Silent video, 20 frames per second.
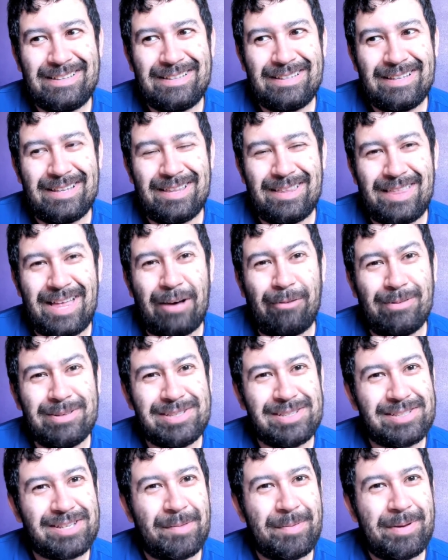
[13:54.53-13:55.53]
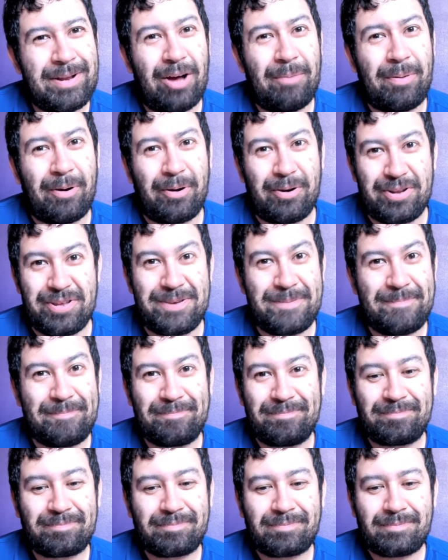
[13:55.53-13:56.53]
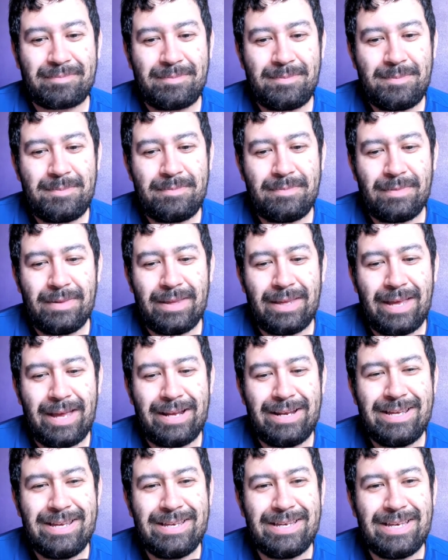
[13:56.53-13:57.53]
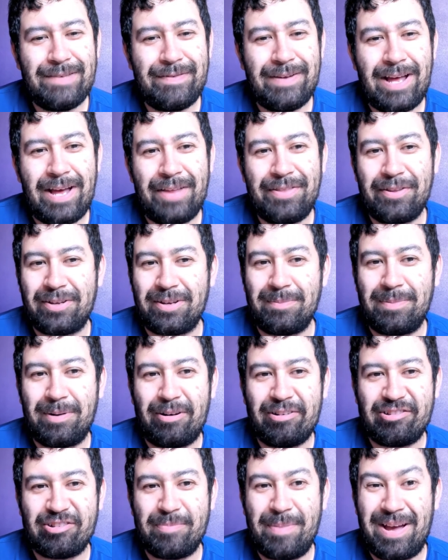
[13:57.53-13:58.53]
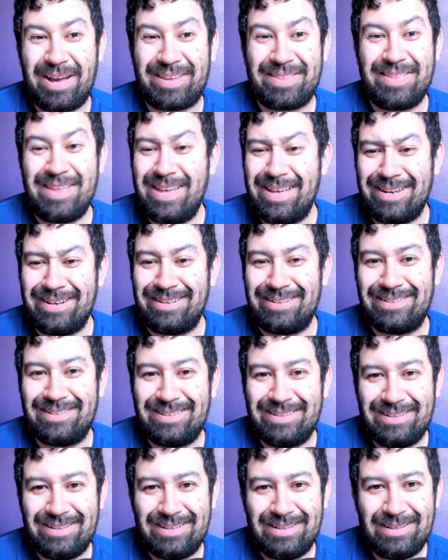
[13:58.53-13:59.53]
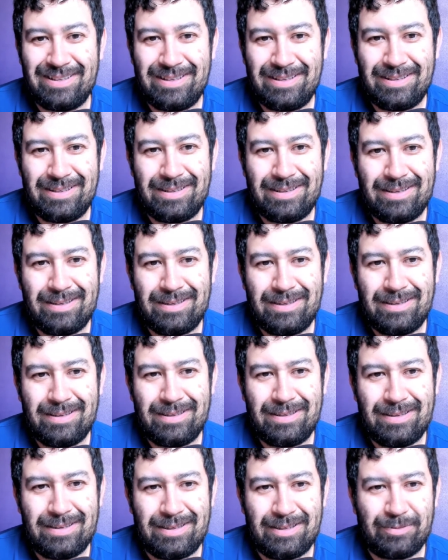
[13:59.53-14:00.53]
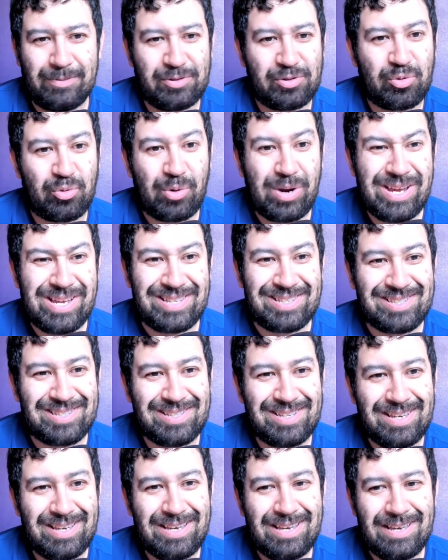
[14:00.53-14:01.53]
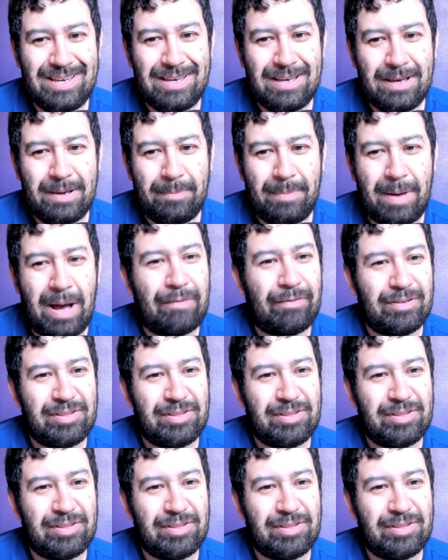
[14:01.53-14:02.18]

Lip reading: that was his coming out party. And he even had the composure back then. It was great. Pavel